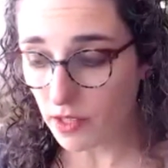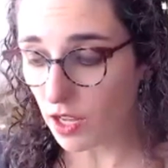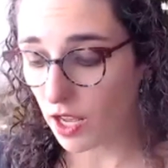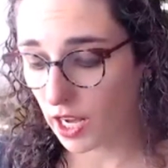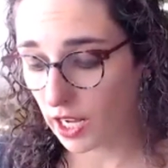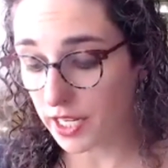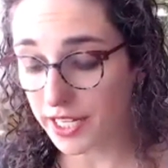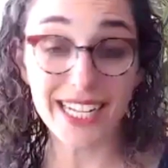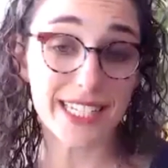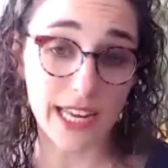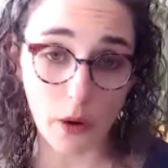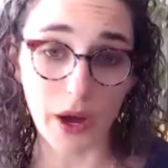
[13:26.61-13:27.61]
And
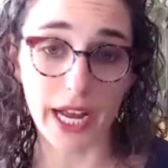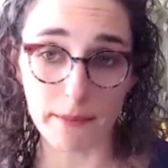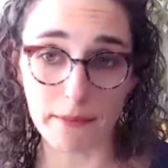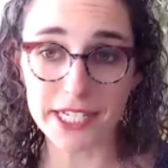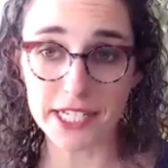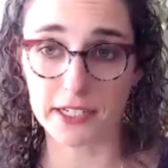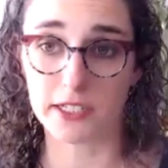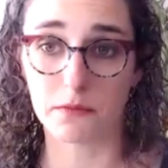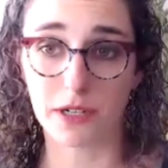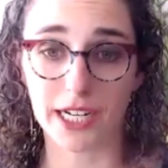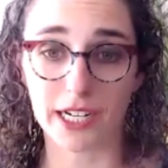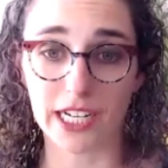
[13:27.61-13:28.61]
that's how I got my start in
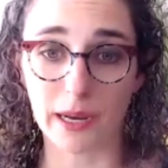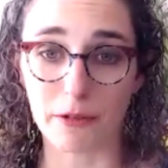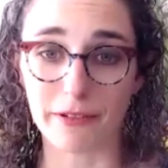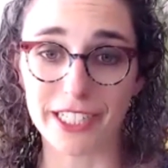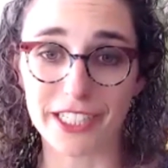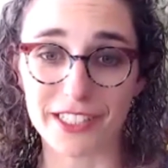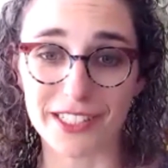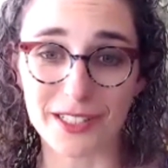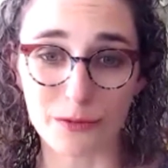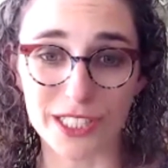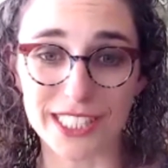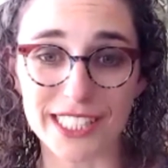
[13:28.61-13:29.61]
product operations,
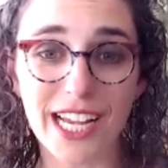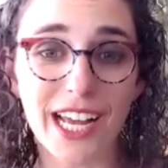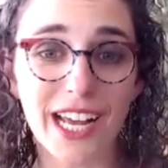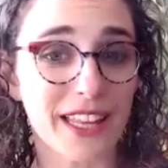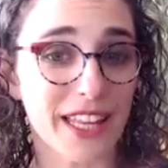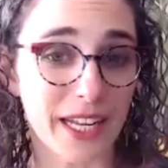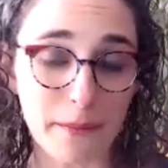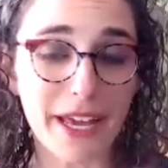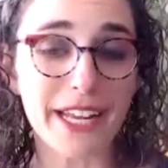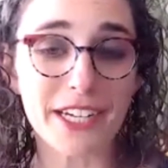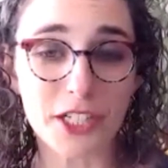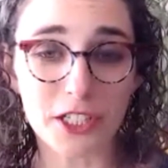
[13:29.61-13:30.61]
was that a
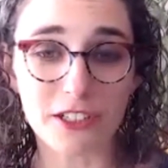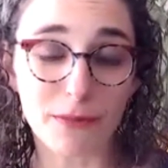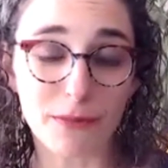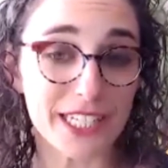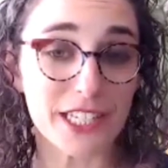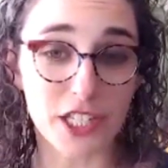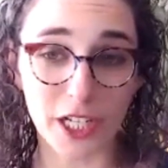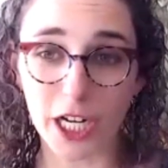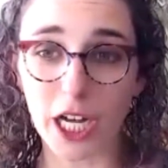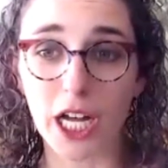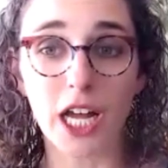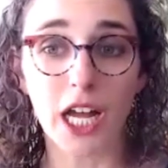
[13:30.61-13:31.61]
manager of mine
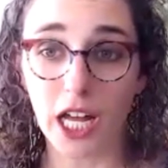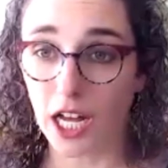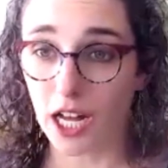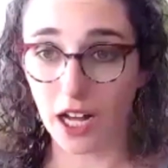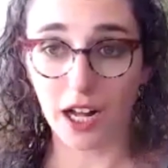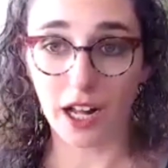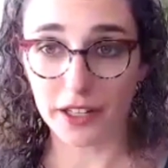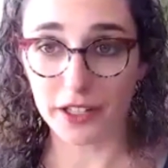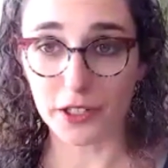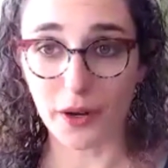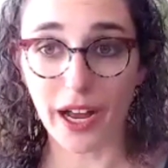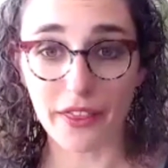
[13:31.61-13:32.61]
saw,
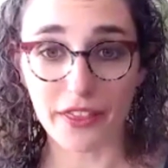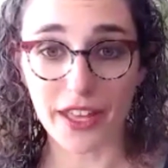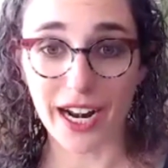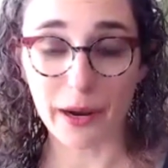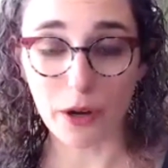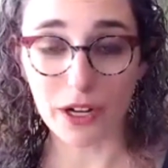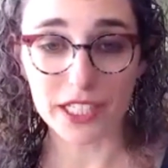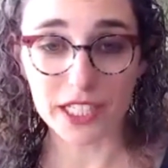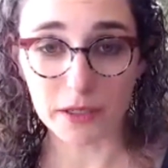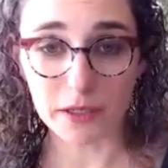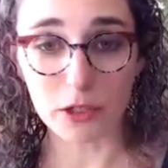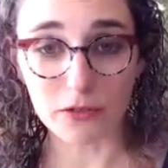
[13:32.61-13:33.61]
that I wanted
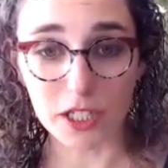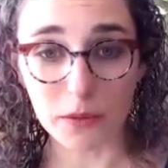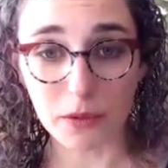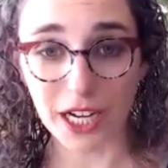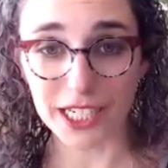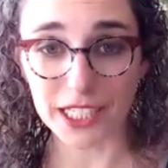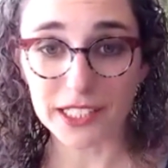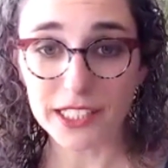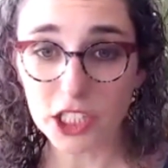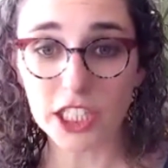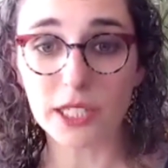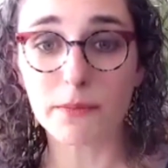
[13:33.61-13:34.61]
to move into product
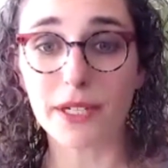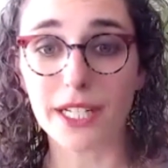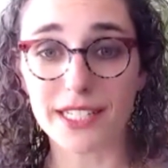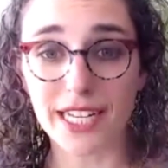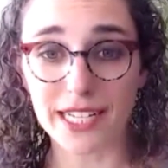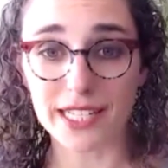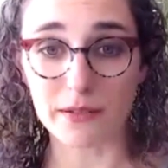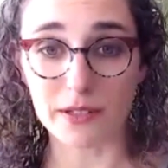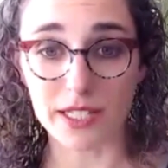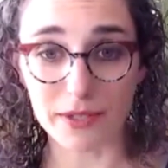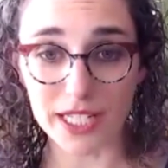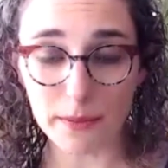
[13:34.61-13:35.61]
leadership and take
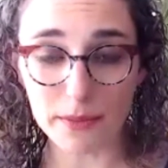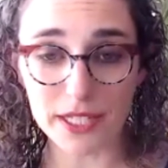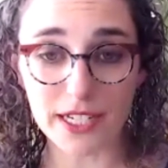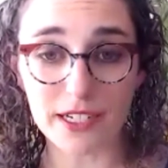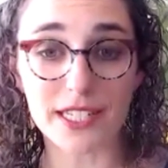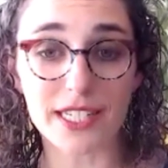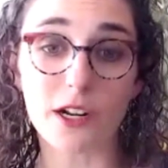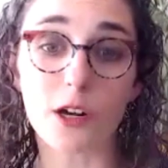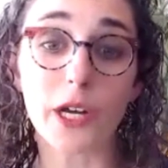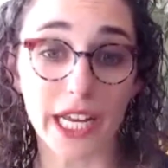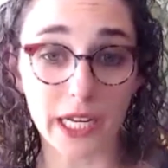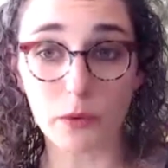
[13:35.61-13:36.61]
some steps there, and said,
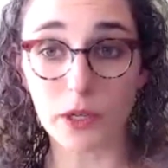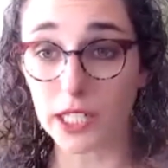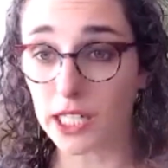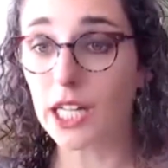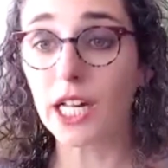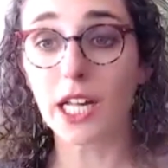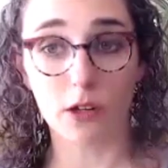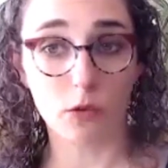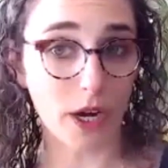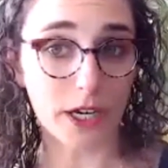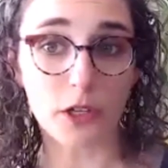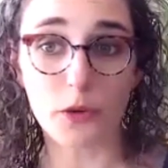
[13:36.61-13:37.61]
okay, well,
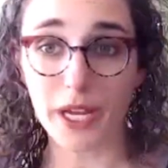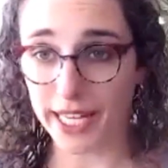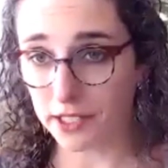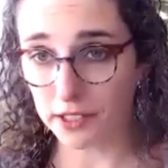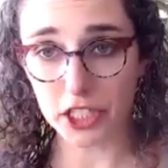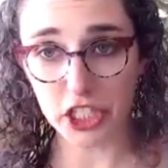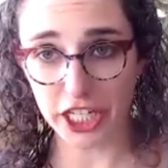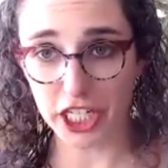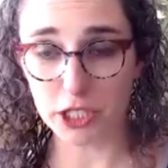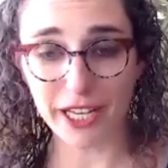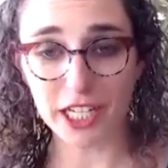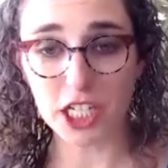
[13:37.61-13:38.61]
why don't you handle the change
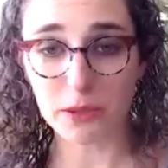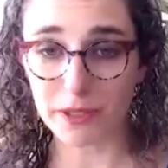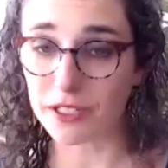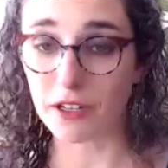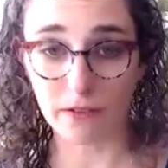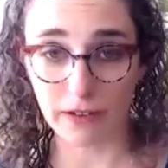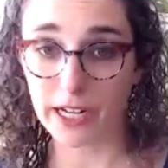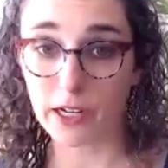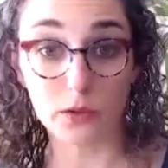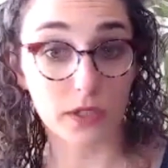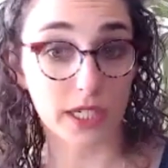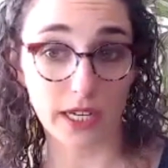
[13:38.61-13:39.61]
management
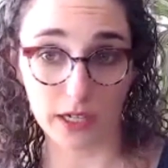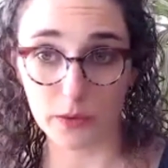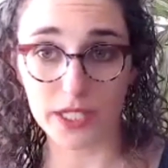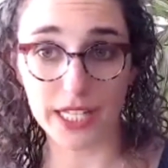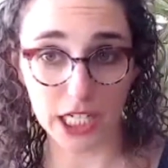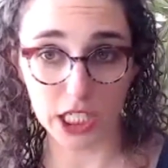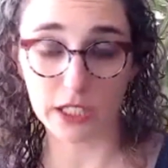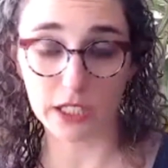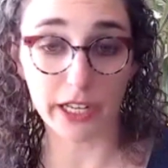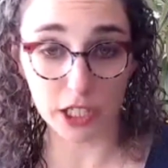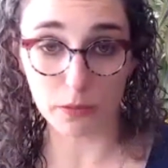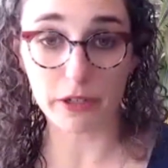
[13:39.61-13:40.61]
around, and it was actually
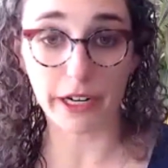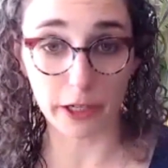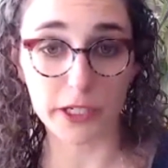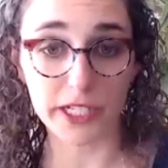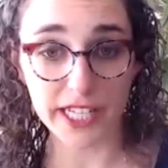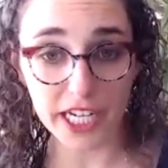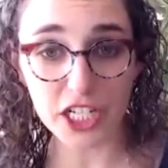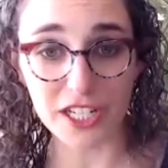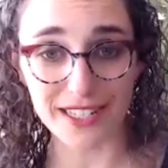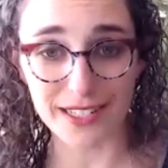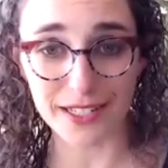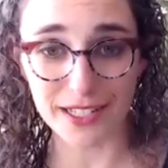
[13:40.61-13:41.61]
around our prioritization
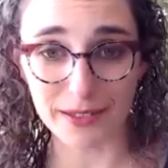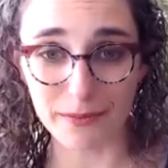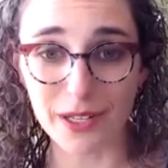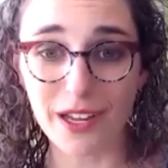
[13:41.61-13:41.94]
system,